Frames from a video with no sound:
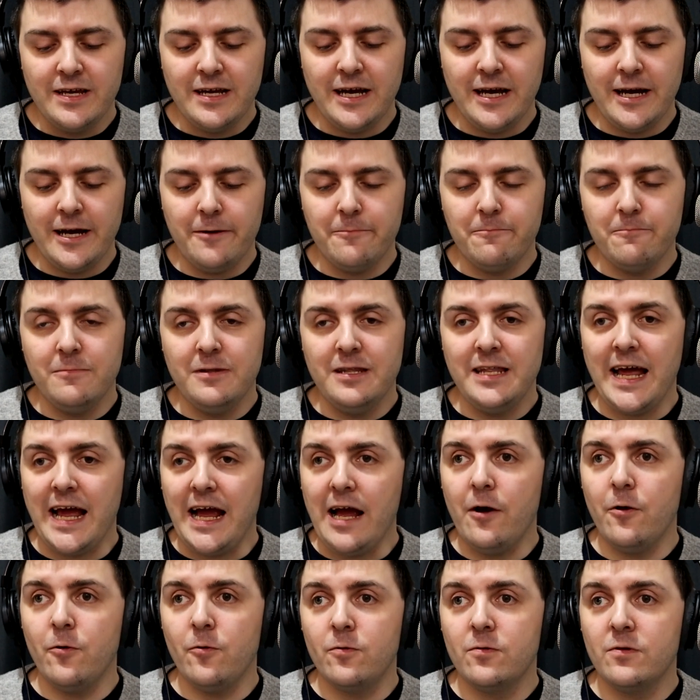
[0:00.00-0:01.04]

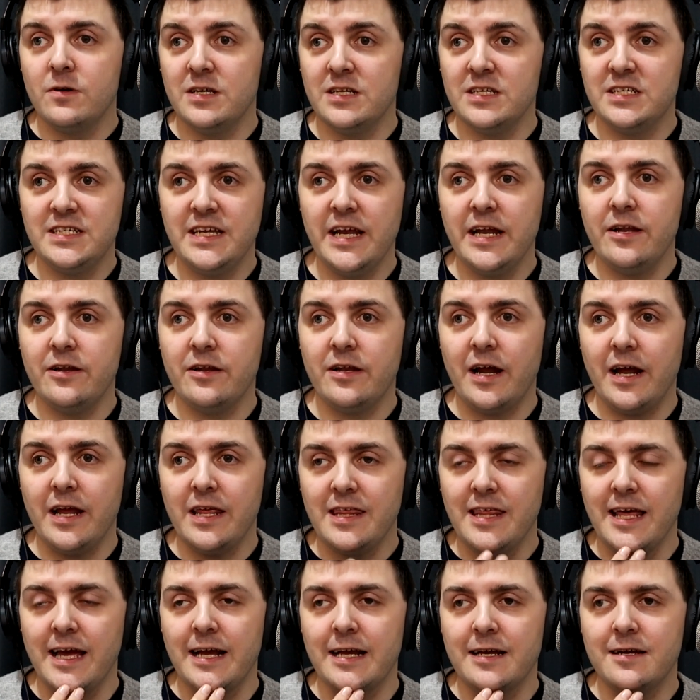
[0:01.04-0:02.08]
now considered, I
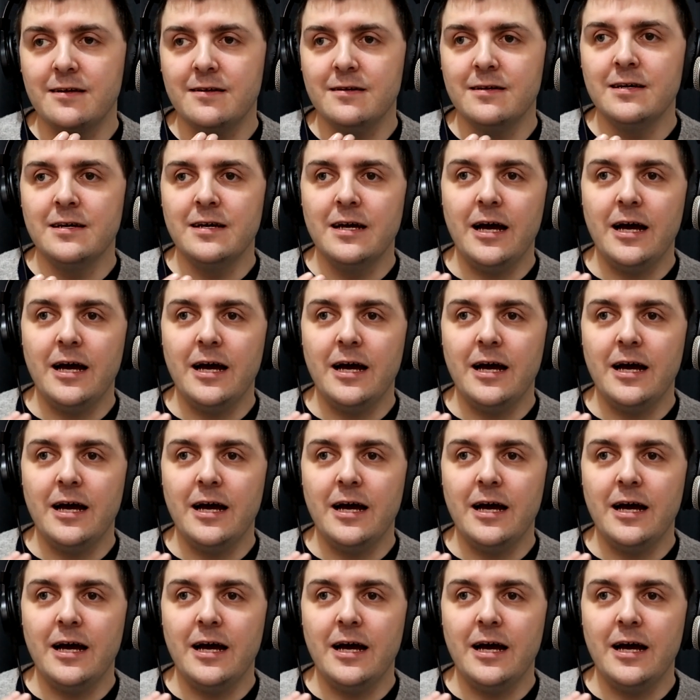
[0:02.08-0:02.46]
think,